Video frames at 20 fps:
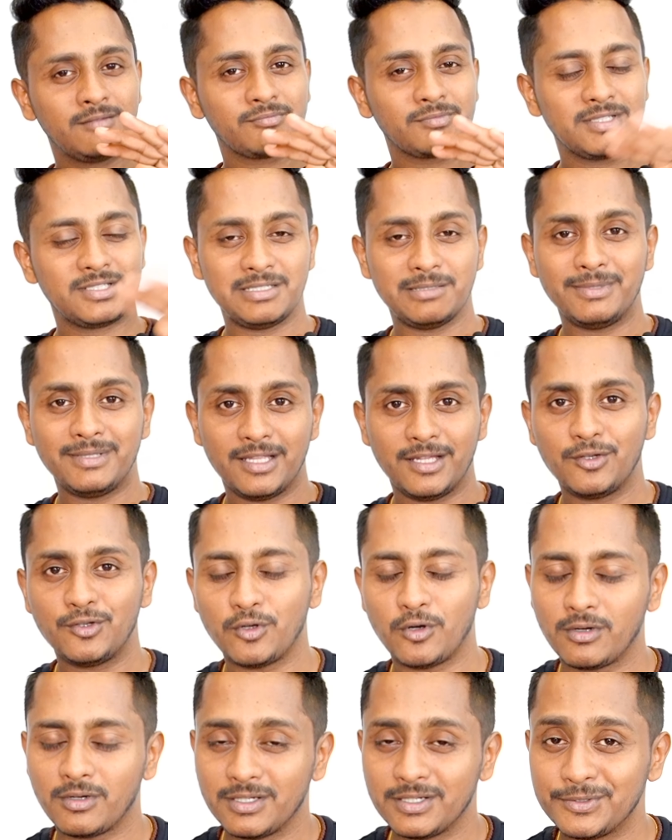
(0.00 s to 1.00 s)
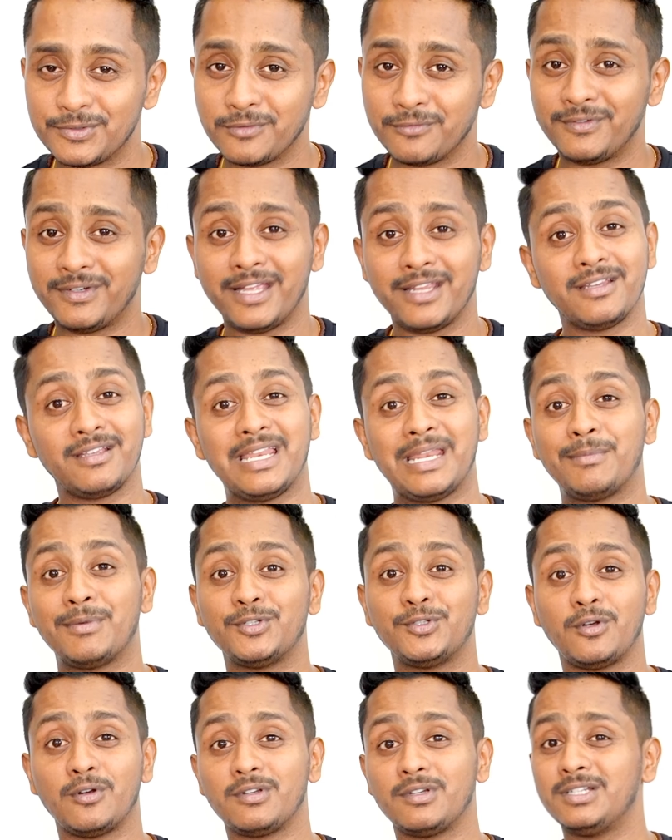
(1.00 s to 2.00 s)
similar shortcuts of 10 grammar
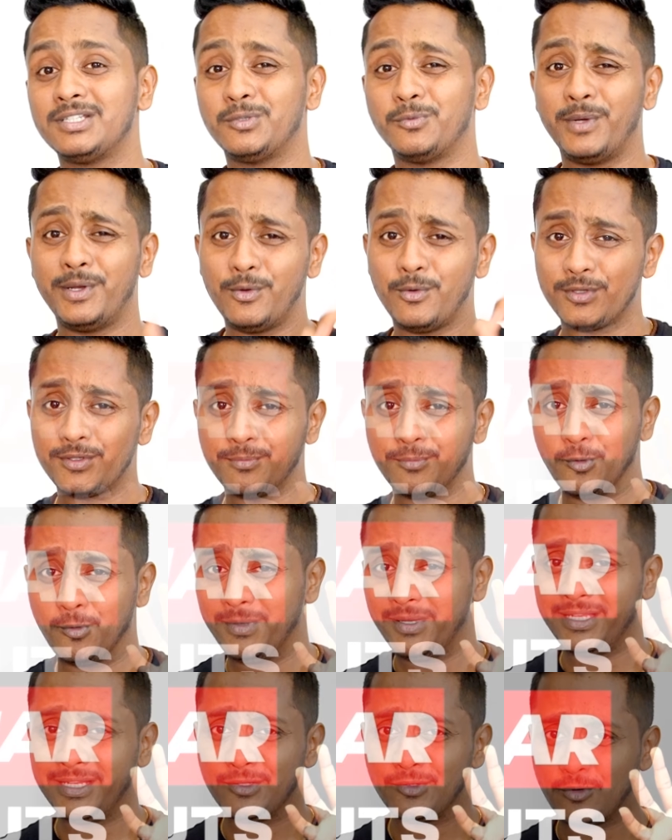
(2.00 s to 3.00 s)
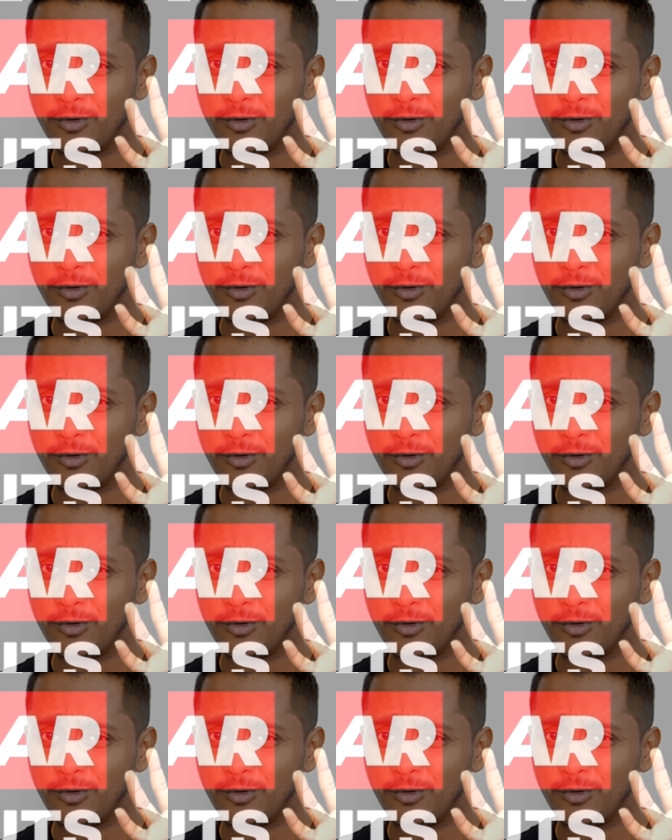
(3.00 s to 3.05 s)
shortcuts. The video is booming. It has